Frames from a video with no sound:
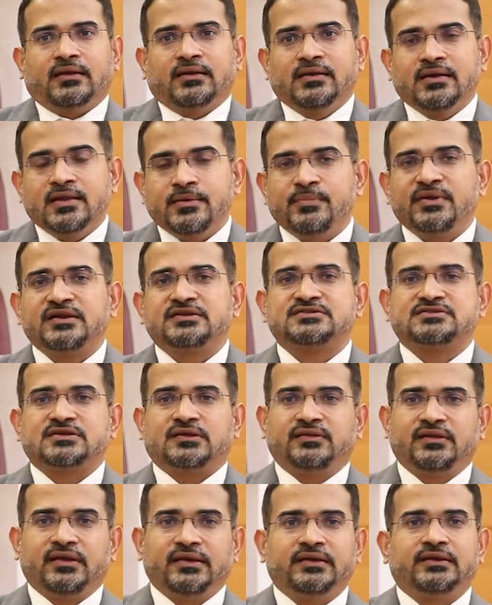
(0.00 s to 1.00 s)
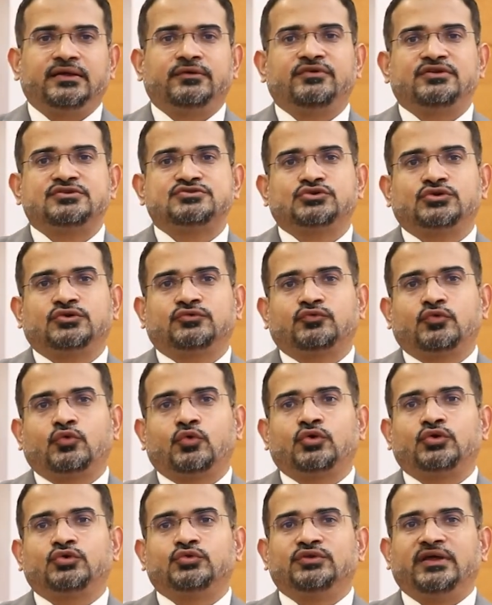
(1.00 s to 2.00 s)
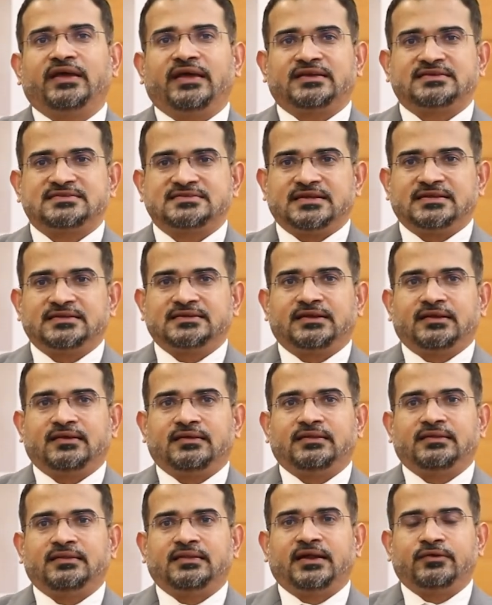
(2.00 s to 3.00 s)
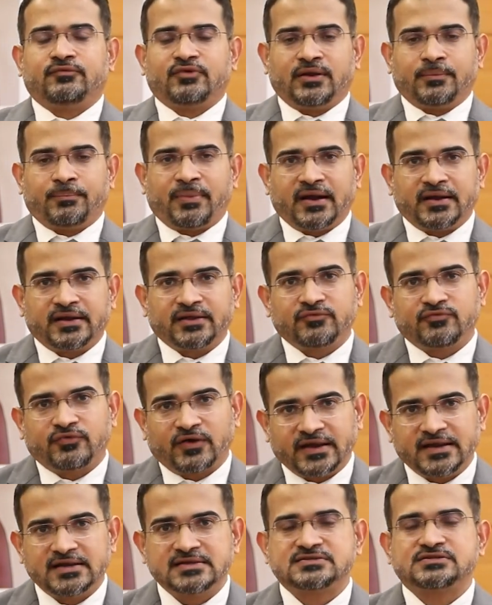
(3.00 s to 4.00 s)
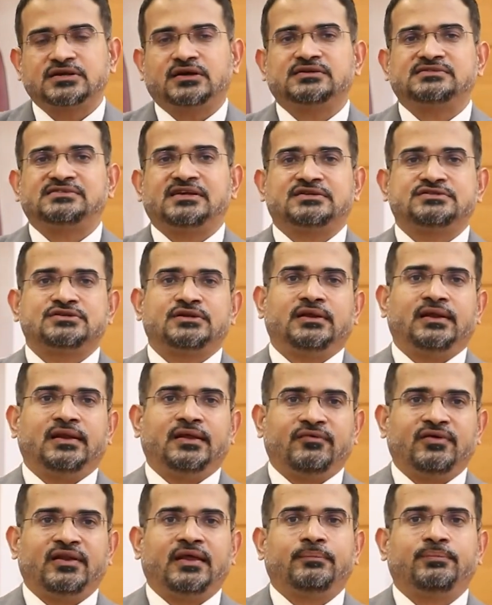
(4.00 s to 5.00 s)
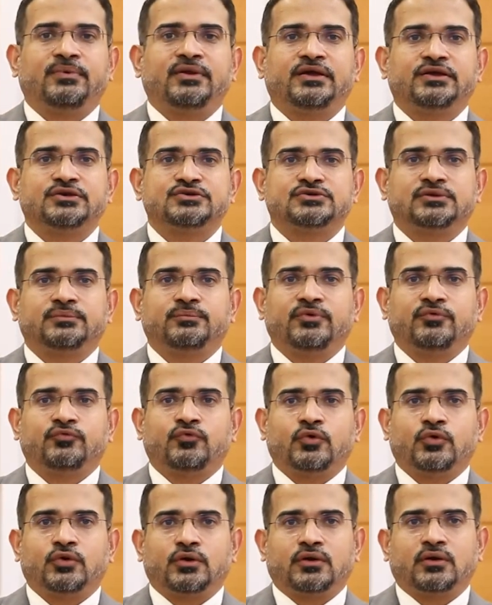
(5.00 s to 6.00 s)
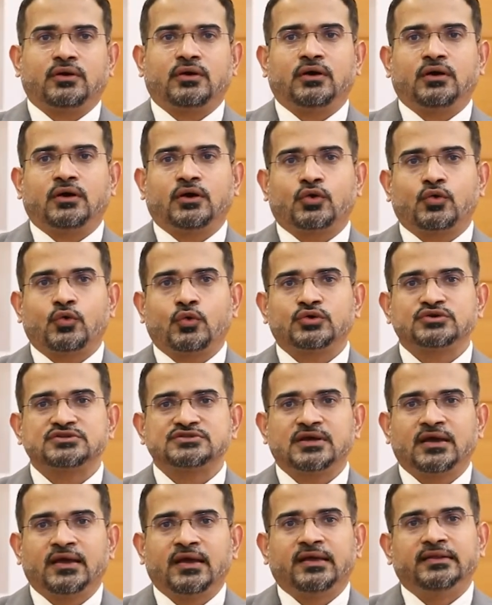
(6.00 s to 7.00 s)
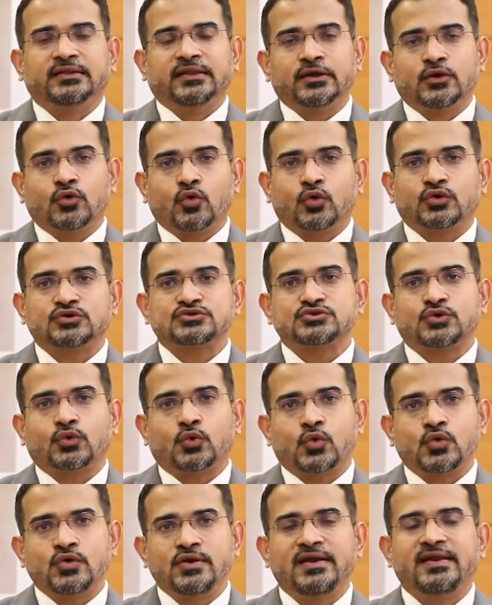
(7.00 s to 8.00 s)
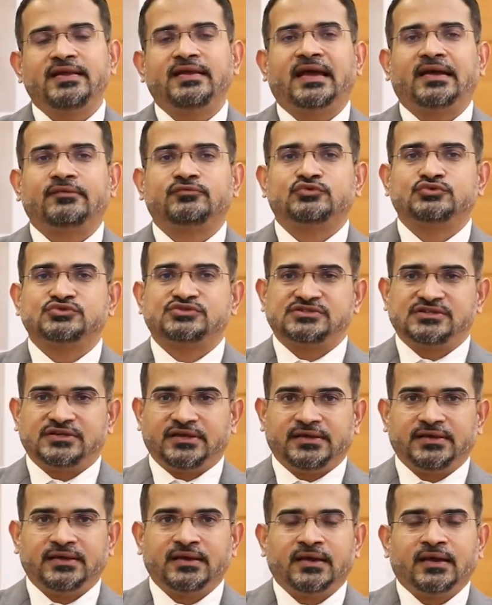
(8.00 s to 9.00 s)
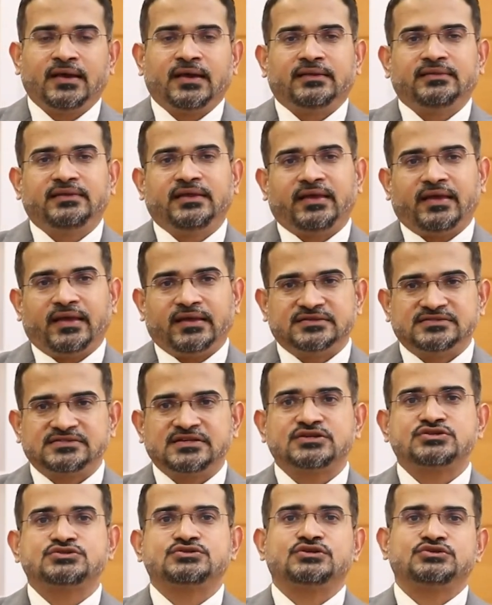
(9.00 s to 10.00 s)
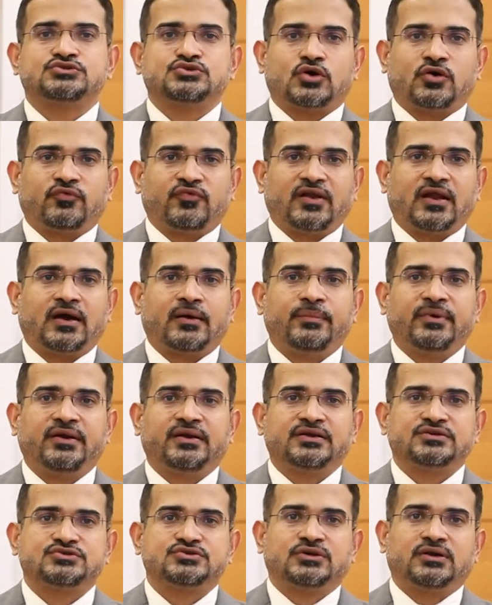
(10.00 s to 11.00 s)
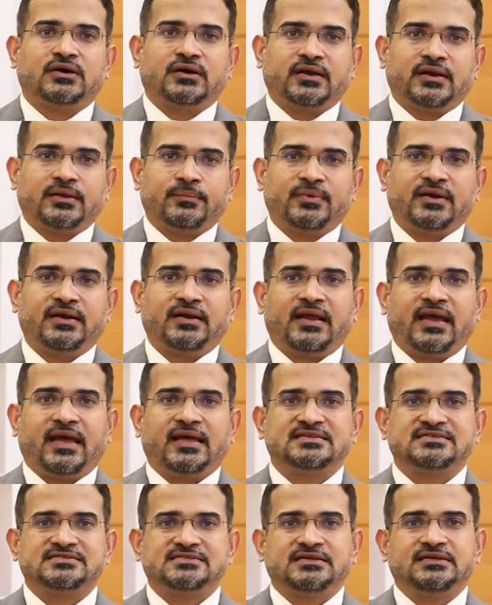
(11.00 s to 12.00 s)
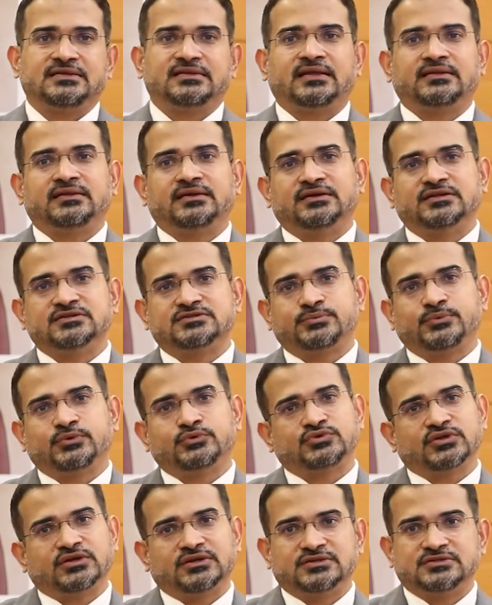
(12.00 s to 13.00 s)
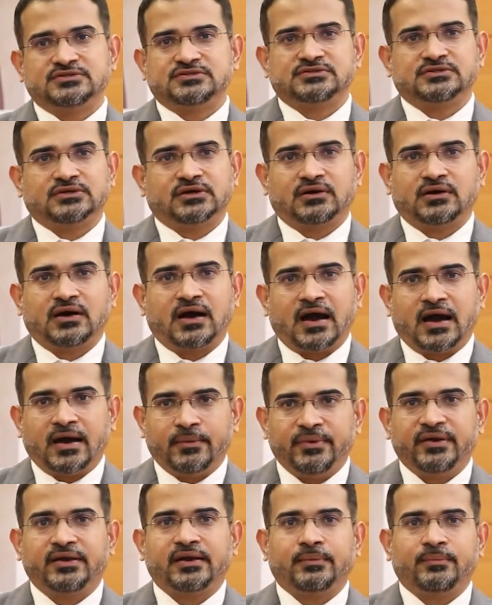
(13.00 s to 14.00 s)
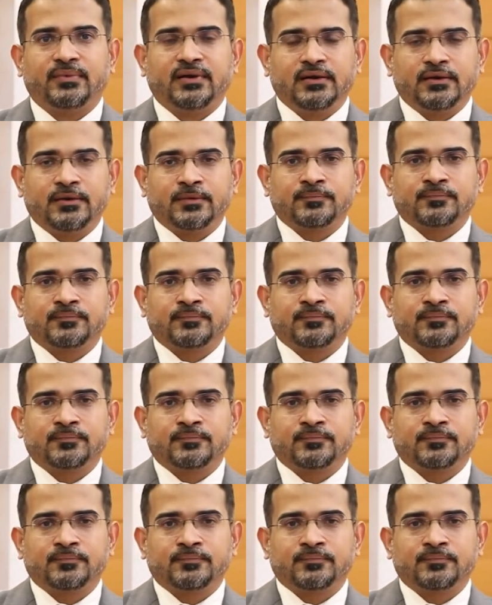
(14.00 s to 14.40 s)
limits the intervention of court to the extent that when a party files a Section 11 application before courts, the courts only have to see the existence of an arbitration agreement and see that the dispute is arbitrable,